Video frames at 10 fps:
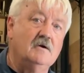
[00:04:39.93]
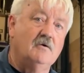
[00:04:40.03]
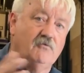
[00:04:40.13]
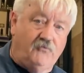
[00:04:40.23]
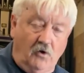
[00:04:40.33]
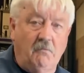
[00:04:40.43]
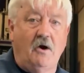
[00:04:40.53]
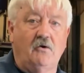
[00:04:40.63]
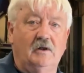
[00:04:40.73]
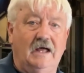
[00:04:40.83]
from
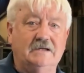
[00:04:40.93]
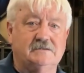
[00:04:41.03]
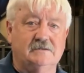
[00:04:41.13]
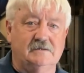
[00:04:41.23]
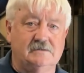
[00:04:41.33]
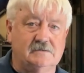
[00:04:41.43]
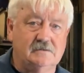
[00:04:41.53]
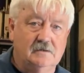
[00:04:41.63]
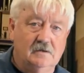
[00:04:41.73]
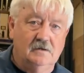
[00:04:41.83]
our lessons,
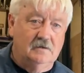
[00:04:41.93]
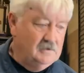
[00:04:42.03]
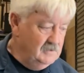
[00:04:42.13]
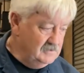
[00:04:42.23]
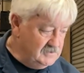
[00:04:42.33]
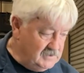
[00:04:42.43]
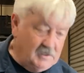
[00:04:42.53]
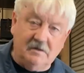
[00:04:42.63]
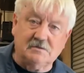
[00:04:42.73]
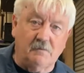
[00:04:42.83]

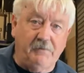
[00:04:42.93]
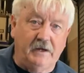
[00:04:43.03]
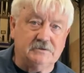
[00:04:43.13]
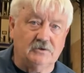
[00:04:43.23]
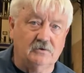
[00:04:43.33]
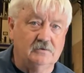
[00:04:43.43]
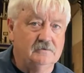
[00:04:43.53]
send us a picture.